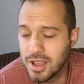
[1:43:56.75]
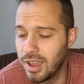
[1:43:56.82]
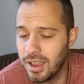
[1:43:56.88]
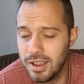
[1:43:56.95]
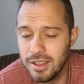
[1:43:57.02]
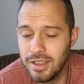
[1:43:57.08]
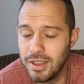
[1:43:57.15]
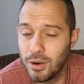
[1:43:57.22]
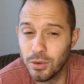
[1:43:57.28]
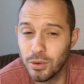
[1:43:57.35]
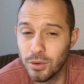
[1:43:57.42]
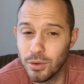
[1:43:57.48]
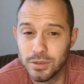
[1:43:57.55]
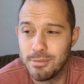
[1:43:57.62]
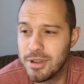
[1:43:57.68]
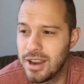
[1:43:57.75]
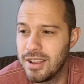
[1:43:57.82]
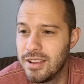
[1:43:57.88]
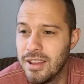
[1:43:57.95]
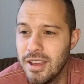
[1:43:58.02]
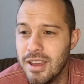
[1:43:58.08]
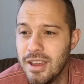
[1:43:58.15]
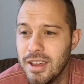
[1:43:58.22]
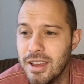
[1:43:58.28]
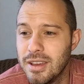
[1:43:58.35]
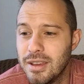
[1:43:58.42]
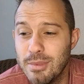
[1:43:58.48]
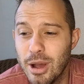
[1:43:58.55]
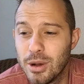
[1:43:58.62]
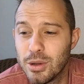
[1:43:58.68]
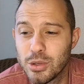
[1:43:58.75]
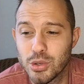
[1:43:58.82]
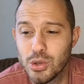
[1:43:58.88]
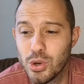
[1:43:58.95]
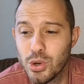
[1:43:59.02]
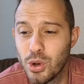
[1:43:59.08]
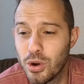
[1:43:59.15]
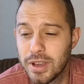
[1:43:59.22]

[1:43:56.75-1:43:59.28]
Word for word: They they don't send me any emails or